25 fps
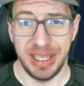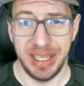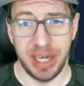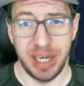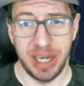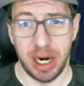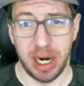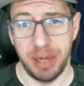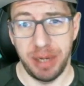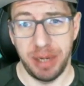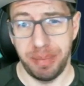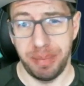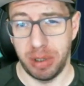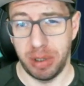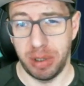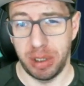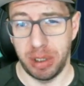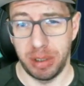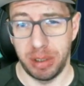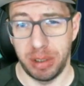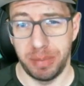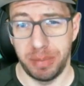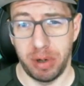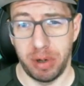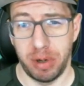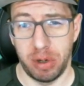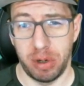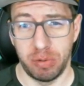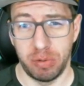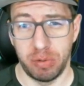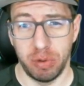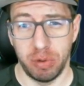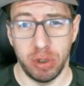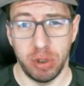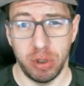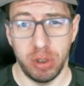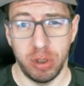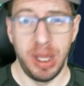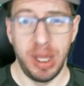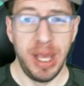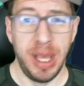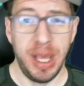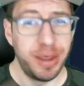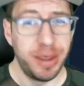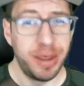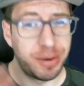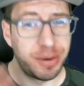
Linari per roll.